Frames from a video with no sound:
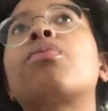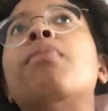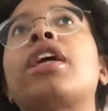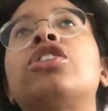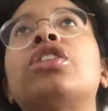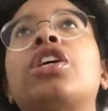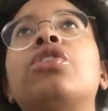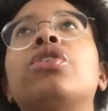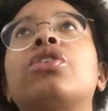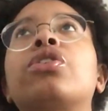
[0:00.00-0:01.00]
make sure that
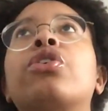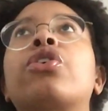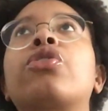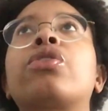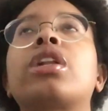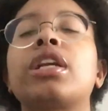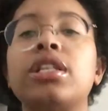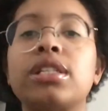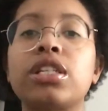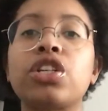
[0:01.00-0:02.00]
you're
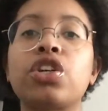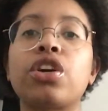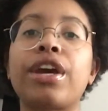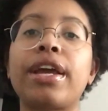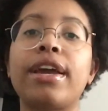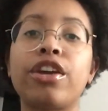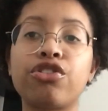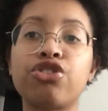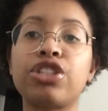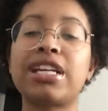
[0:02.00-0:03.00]
cleansing your
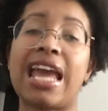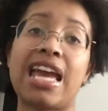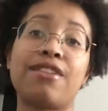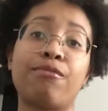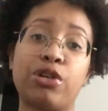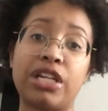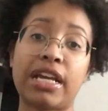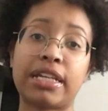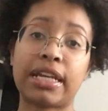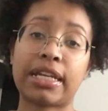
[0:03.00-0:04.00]
energy and
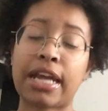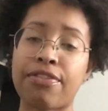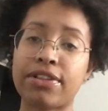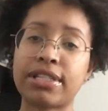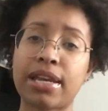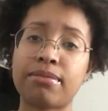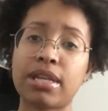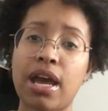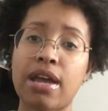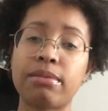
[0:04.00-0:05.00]
protecting it at the same
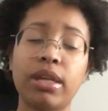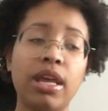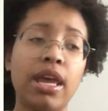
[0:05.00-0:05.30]
time. I won't go